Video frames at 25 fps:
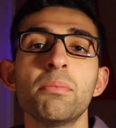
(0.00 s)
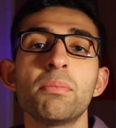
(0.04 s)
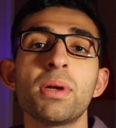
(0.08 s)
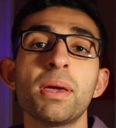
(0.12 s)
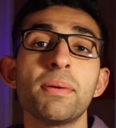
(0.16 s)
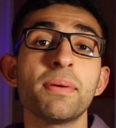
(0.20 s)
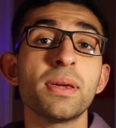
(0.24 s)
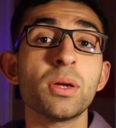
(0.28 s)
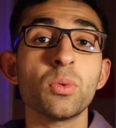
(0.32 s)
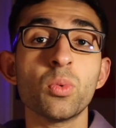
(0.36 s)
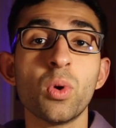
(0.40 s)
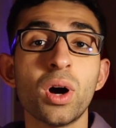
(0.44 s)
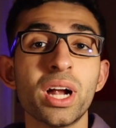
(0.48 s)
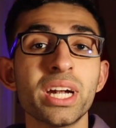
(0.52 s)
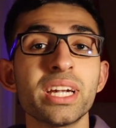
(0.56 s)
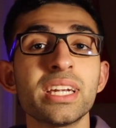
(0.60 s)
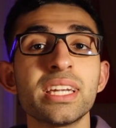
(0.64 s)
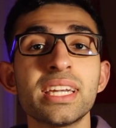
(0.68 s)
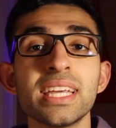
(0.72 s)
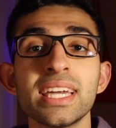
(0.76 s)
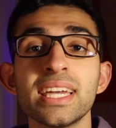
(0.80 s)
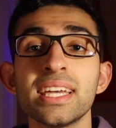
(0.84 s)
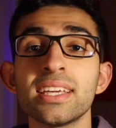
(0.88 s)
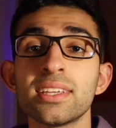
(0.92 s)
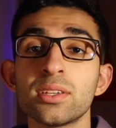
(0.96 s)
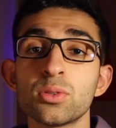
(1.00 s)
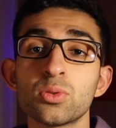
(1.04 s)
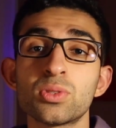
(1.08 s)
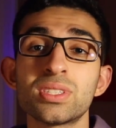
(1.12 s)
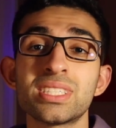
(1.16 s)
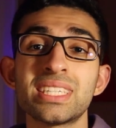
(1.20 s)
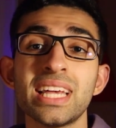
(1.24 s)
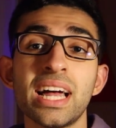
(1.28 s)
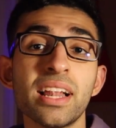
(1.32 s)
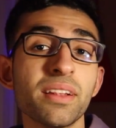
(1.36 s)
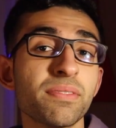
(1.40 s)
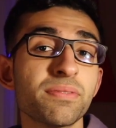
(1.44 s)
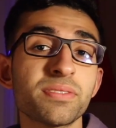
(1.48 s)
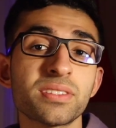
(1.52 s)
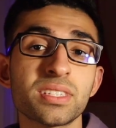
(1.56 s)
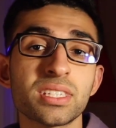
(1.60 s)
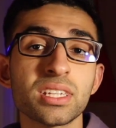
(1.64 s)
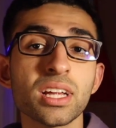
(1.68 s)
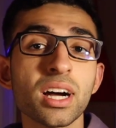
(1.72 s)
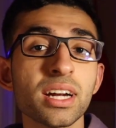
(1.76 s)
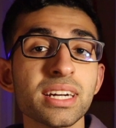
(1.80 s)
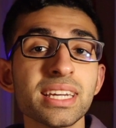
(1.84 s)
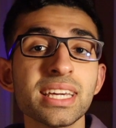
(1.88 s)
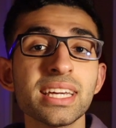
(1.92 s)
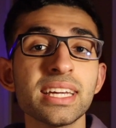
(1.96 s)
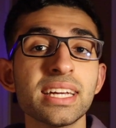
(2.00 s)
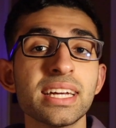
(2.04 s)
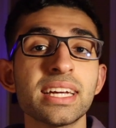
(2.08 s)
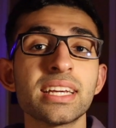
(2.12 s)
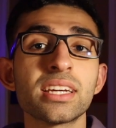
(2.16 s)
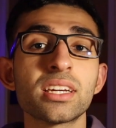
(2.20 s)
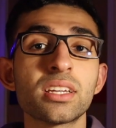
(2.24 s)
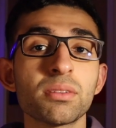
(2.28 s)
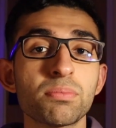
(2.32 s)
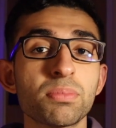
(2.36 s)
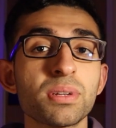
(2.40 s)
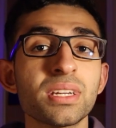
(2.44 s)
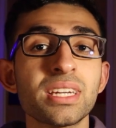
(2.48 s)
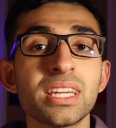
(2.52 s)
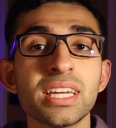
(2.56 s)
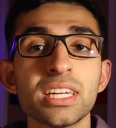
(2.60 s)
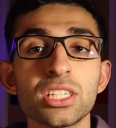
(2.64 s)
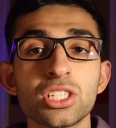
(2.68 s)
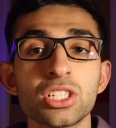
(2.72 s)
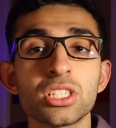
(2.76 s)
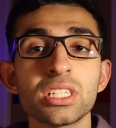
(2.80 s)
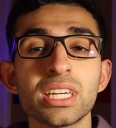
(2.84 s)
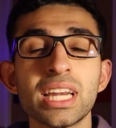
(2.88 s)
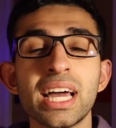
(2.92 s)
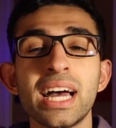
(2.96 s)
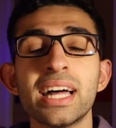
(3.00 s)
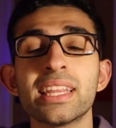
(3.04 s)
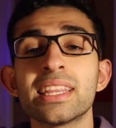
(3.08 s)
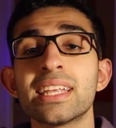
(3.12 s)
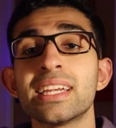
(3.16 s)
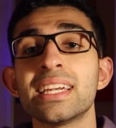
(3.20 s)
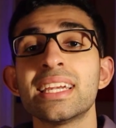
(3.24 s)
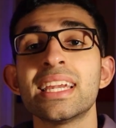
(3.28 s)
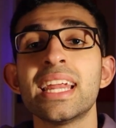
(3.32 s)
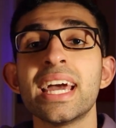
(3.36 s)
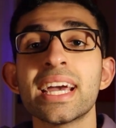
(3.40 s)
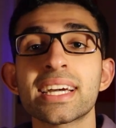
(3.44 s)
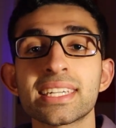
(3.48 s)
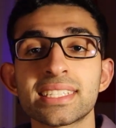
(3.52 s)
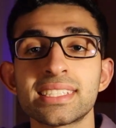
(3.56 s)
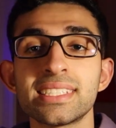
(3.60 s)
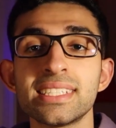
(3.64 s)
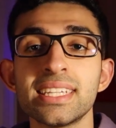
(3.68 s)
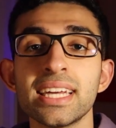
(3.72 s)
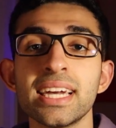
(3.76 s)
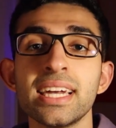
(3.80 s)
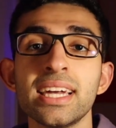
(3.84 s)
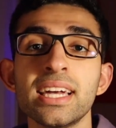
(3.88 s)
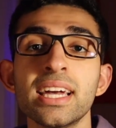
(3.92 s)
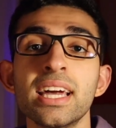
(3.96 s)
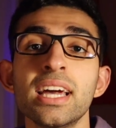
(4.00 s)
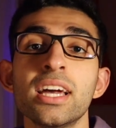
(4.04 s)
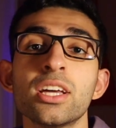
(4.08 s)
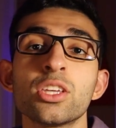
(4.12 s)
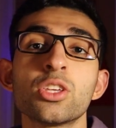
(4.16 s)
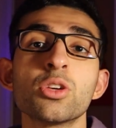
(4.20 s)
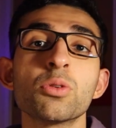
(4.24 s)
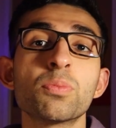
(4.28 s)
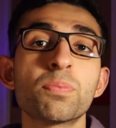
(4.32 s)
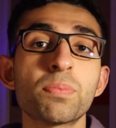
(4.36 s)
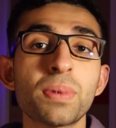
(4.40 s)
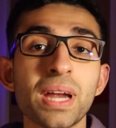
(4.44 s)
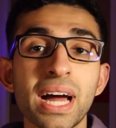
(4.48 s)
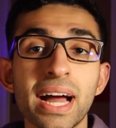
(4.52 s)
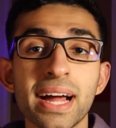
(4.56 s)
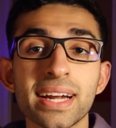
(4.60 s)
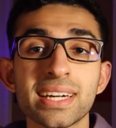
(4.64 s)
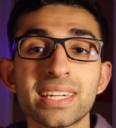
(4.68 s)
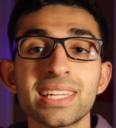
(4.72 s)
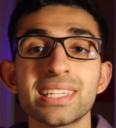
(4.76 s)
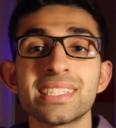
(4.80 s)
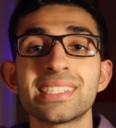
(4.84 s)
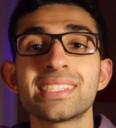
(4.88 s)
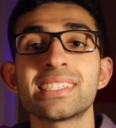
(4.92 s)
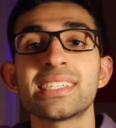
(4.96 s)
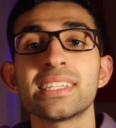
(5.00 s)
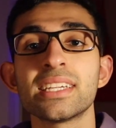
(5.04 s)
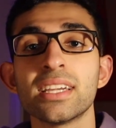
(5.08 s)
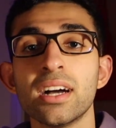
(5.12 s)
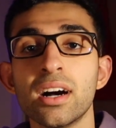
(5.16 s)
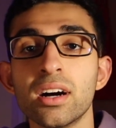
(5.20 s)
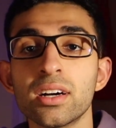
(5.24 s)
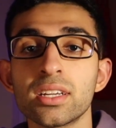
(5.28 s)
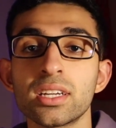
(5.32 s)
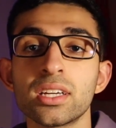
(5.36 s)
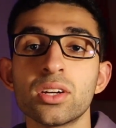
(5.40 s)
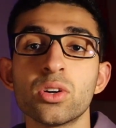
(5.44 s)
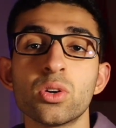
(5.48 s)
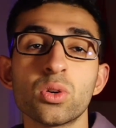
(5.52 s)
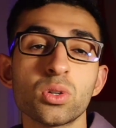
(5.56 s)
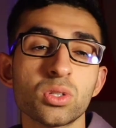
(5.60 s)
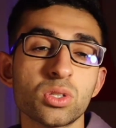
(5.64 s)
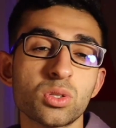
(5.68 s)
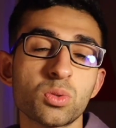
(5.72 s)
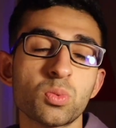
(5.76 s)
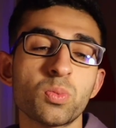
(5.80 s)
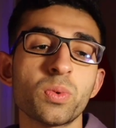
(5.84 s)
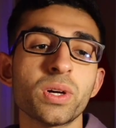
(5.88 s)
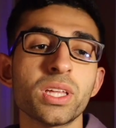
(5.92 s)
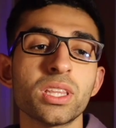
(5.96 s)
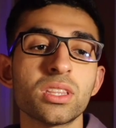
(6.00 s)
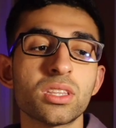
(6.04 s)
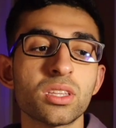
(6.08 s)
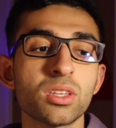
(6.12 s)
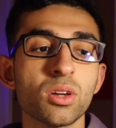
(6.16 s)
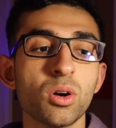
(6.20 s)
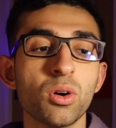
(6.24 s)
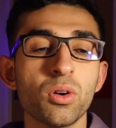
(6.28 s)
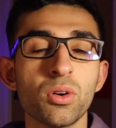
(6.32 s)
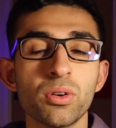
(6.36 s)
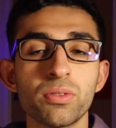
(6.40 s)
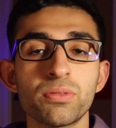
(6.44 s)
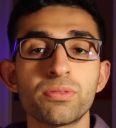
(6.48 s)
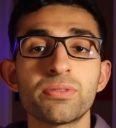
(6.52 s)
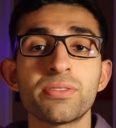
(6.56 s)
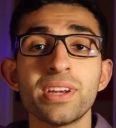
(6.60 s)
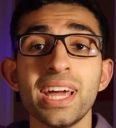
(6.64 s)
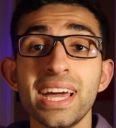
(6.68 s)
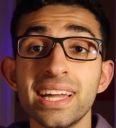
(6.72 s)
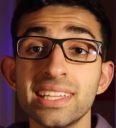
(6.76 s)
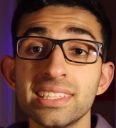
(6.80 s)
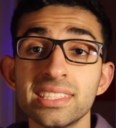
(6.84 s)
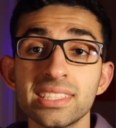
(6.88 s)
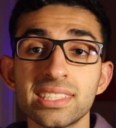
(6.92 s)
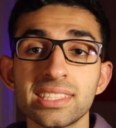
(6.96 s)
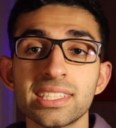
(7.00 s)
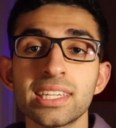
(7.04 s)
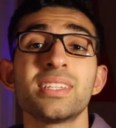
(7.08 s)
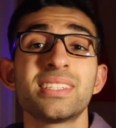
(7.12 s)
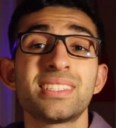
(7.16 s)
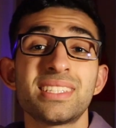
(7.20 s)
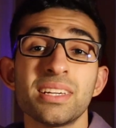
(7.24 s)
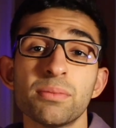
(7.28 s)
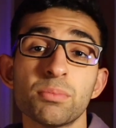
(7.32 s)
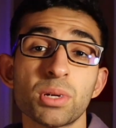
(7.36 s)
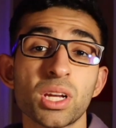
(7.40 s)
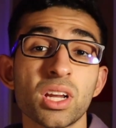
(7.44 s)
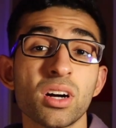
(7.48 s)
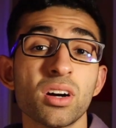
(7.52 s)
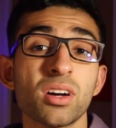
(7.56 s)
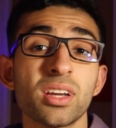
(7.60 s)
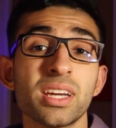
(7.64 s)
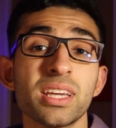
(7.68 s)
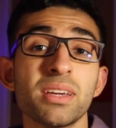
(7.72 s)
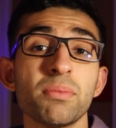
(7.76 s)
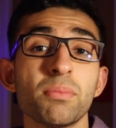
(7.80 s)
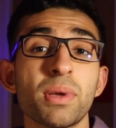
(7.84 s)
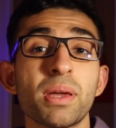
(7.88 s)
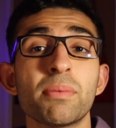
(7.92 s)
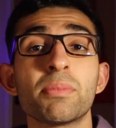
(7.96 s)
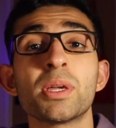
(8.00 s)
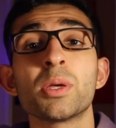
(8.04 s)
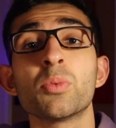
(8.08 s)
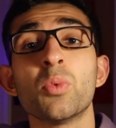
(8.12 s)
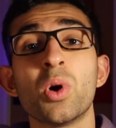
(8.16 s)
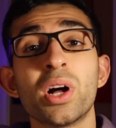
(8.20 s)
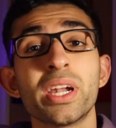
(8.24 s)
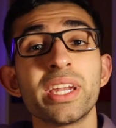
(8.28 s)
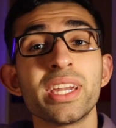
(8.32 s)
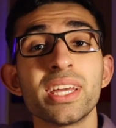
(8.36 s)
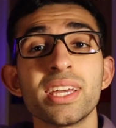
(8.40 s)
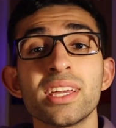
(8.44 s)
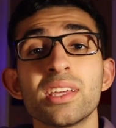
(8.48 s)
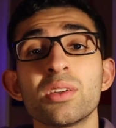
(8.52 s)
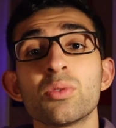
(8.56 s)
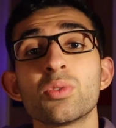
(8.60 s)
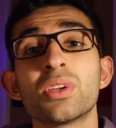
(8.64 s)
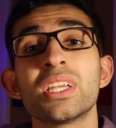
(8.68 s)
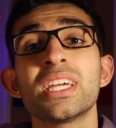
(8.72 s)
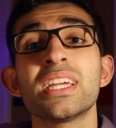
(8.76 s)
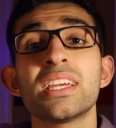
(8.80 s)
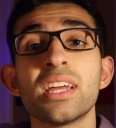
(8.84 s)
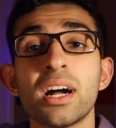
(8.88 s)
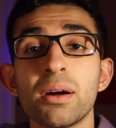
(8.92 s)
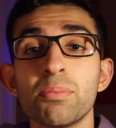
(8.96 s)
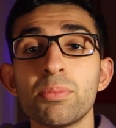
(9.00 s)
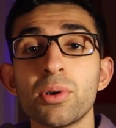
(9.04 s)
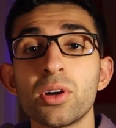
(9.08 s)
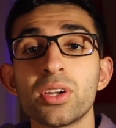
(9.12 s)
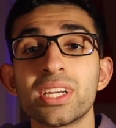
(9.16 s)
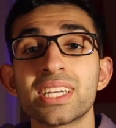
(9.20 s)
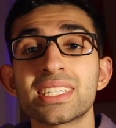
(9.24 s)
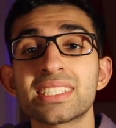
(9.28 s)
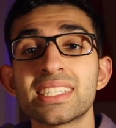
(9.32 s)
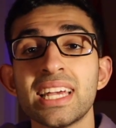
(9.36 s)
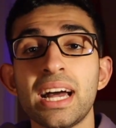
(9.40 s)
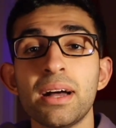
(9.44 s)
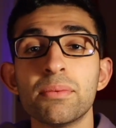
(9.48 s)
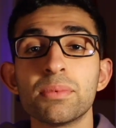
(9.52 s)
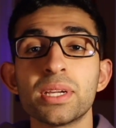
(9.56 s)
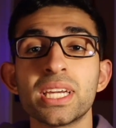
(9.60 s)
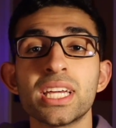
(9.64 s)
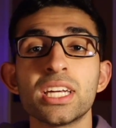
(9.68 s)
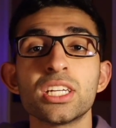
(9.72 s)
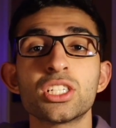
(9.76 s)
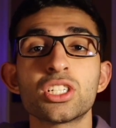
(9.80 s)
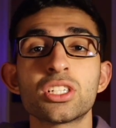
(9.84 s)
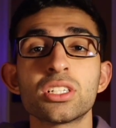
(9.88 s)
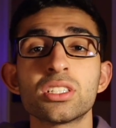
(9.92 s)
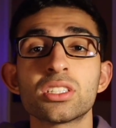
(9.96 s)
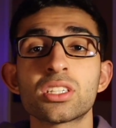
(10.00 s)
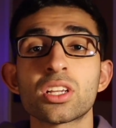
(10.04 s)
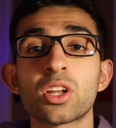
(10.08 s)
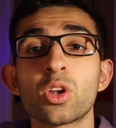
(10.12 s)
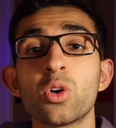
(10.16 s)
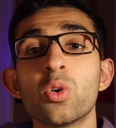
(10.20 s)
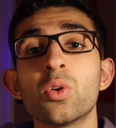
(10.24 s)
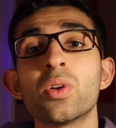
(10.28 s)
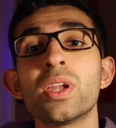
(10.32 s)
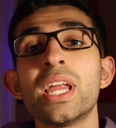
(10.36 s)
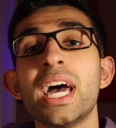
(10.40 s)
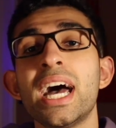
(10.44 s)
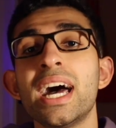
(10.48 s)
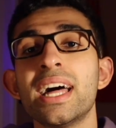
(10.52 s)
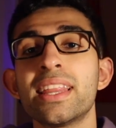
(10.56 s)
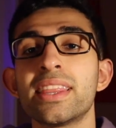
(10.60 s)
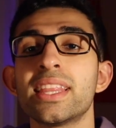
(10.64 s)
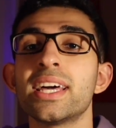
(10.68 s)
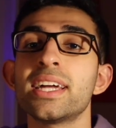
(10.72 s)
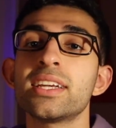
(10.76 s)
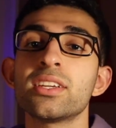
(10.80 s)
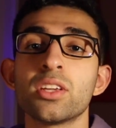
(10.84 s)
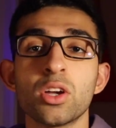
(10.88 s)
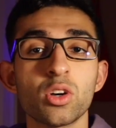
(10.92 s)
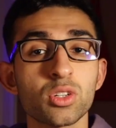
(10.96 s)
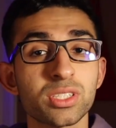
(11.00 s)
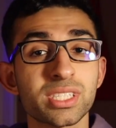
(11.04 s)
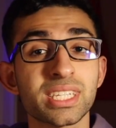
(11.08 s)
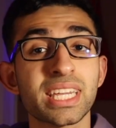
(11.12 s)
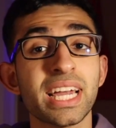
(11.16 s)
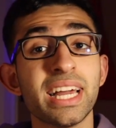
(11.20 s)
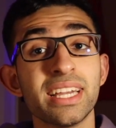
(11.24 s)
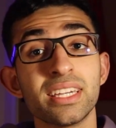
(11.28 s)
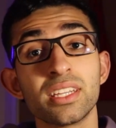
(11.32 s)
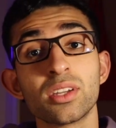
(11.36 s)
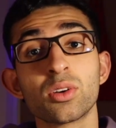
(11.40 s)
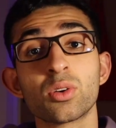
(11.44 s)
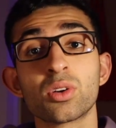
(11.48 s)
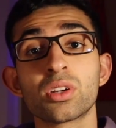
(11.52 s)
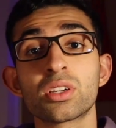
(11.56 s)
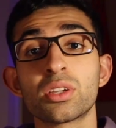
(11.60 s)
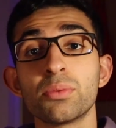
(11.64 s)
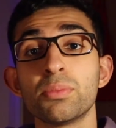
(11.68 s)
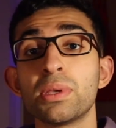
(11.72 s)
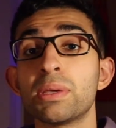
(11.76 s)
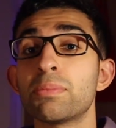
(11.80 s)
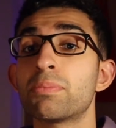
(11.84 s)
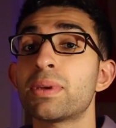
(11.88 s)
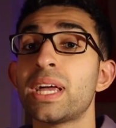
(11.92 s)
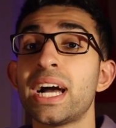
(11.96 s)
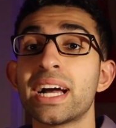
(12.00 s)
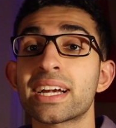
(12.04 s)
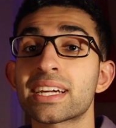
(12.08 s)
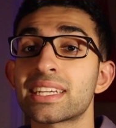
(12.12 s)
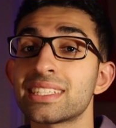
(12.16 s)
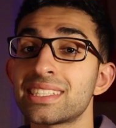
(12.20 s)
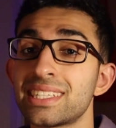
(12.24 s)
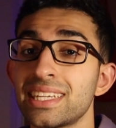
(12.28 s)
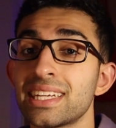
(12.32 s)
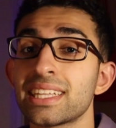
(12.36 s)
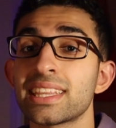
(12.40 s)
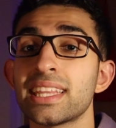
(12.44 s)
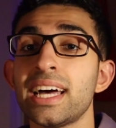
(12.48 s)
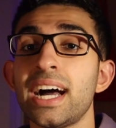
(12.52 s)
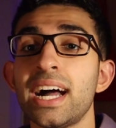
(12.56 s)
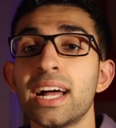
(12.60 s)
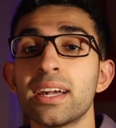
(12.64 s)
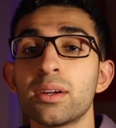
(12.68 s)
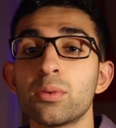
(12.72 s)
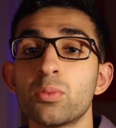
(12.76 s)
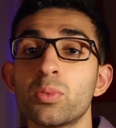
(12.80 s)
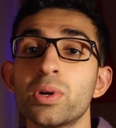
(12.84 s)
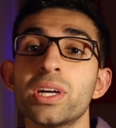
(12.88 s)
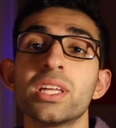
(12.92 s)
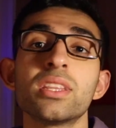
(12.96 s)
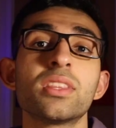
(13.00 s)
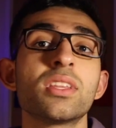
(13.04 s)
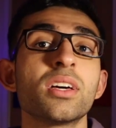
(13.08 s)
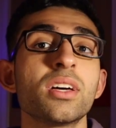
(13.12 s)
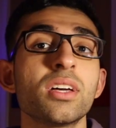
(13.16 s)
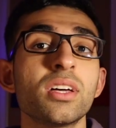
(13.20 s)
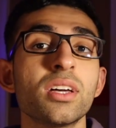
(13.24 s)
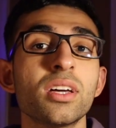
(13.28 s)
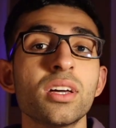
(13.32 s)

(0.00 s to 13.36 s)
Maybe one day you self-study interpretation and the next day you practice scenarios with your friends. Similarly, maybe one day you read up on examinations alone and then you're scheduled to be practicing that with